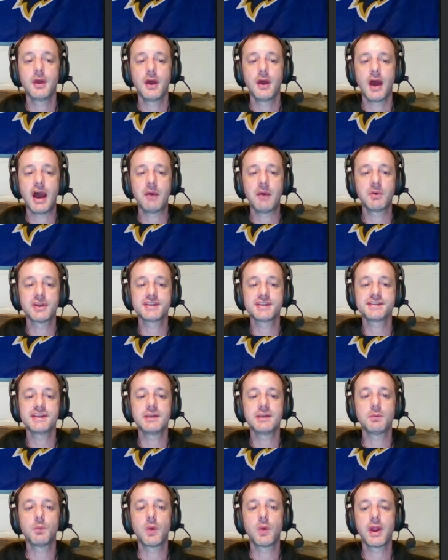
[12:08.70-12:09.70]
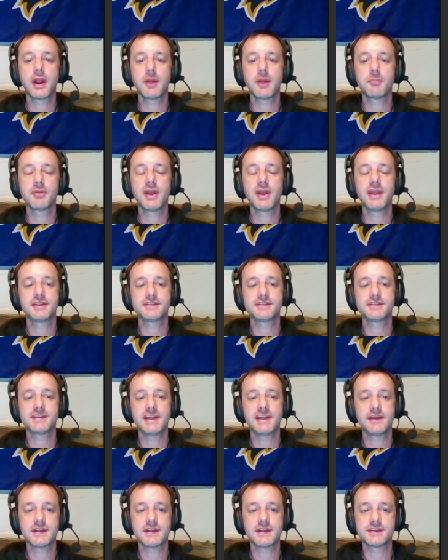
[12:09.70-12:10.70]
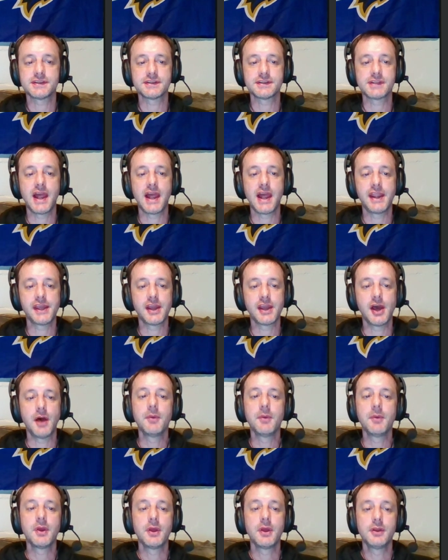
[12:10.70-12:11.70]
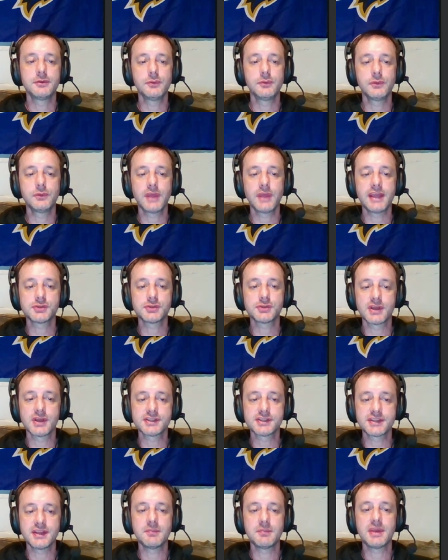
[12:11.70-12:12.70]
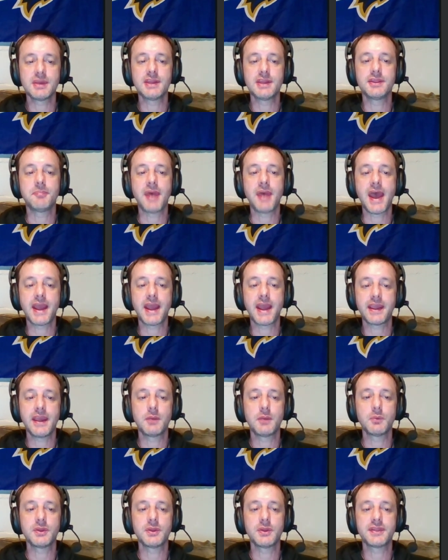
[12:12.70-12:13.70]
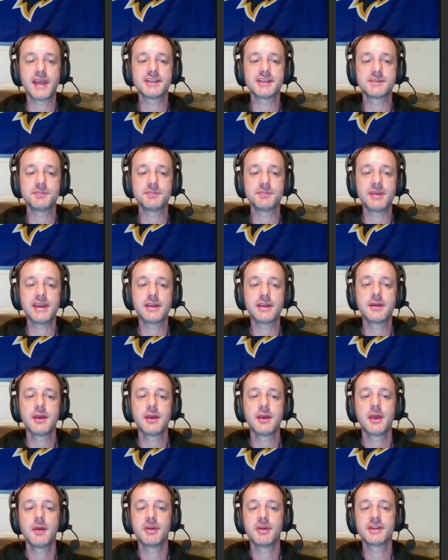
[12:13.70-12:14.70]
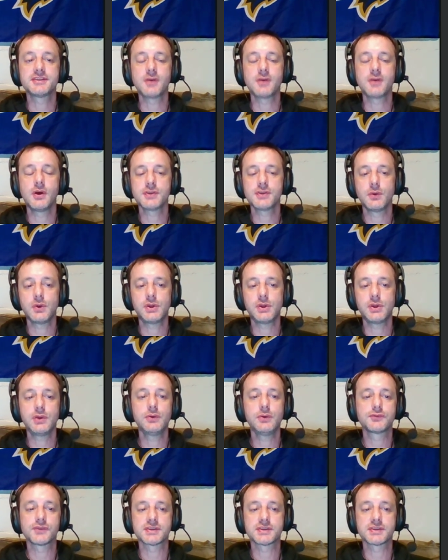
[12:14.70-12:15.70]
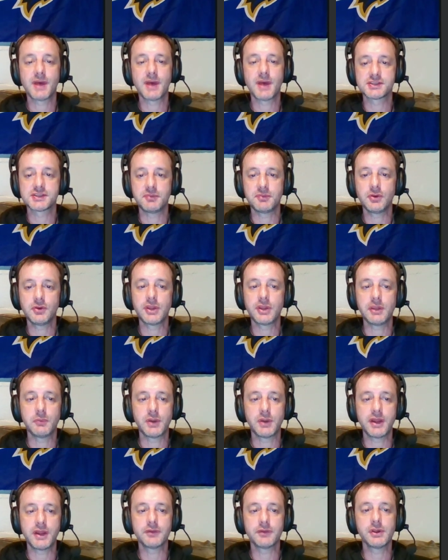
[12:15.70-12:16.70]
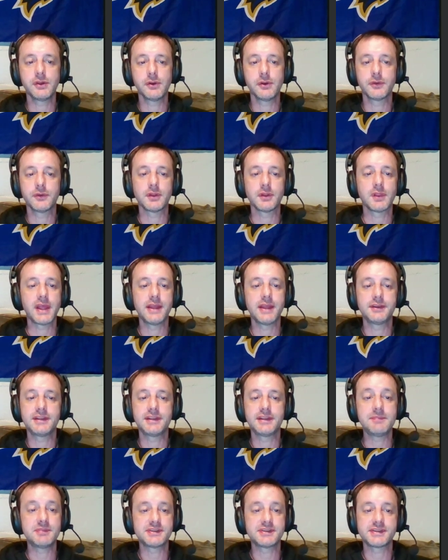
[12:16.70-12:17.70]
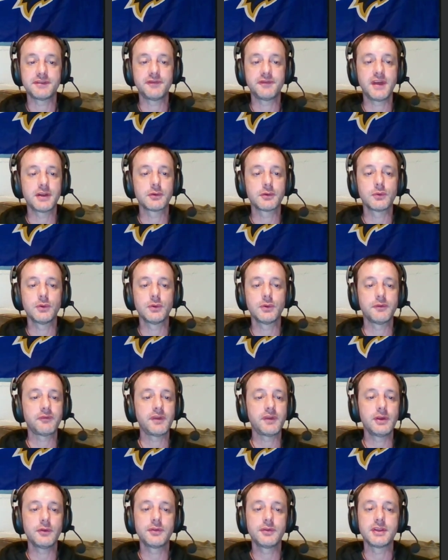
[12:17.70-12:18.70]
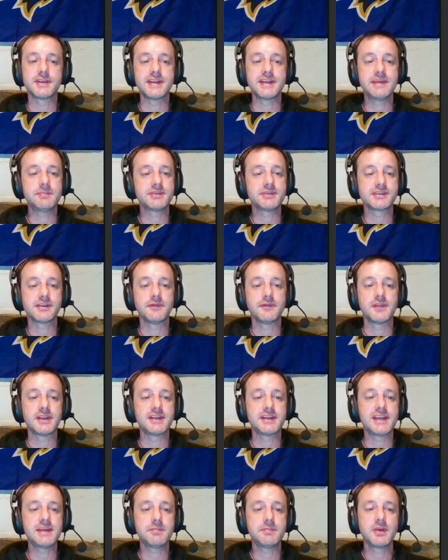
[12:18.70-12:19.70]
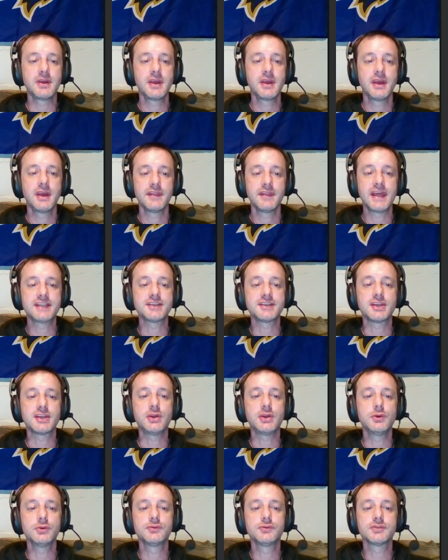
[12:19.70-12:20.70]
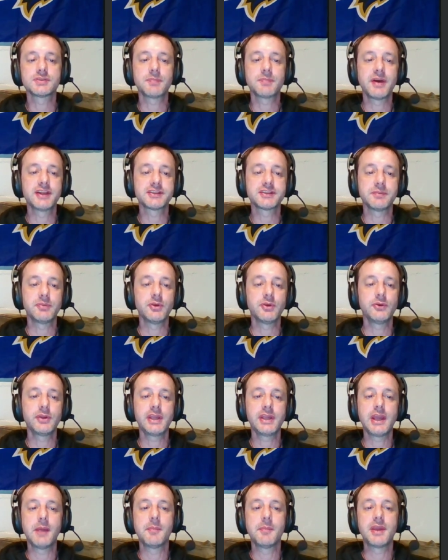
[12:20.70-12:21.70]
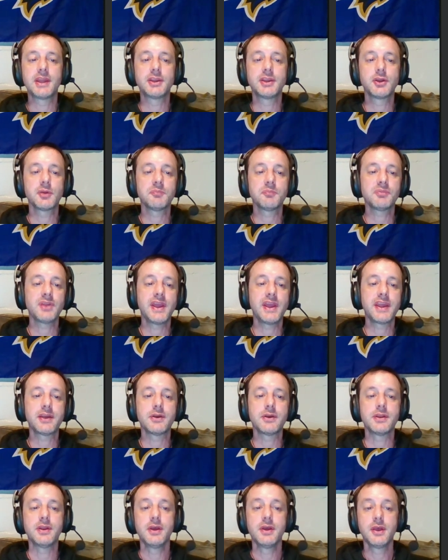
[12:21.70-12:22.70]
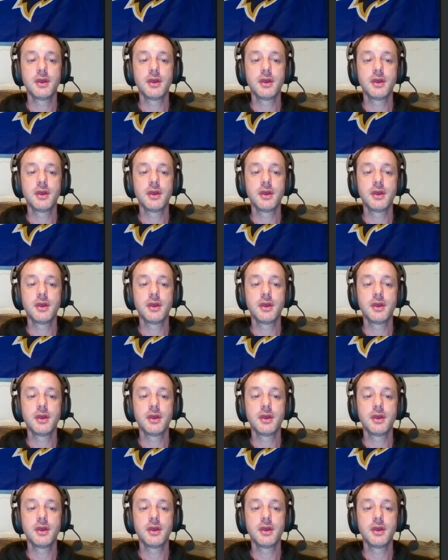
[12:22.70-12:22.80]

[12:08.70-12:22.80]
I want to see where Brandon Stephens is lining up. Do they trust him in the back end with that speed? But it's also a huge responsibility whenever you're the le- deepest defender on the field, the deepest of the deep. That's a huge responsibility. I mean, your play could